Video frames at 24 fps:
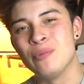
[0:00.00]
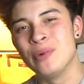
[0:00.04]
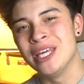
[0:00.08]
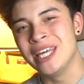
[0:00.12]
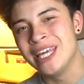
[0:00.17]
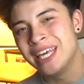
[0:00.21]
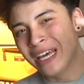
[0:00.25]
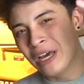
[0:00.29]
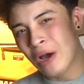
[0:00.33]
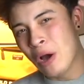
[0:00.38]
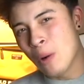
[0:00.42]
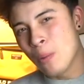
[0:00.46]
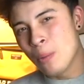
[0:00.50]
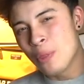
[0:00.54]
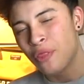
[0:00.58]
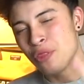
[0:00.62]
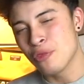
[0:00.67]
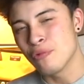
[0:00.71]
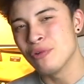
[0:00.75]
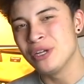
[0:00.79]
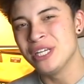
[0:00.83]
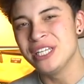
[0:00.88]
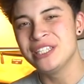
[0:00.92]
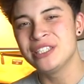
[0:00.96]
We hit up
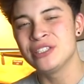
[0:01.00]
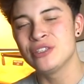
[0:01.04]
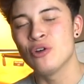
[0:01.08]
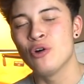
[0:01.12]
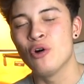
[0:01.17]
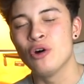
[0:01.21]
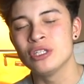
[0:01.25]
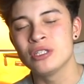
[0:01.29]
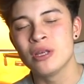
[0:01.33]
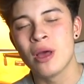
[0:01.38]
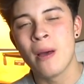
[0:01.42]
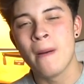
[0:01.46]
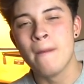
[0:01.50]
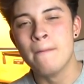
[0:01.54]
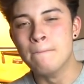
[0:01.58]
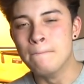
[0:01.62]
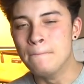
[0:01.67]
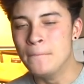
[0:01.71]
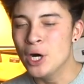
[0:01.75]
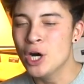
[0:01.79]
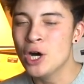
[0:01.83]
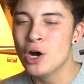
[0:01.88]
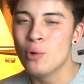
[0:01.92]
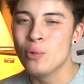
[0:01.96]
three stores,
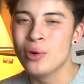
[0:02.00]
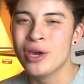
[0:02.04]
but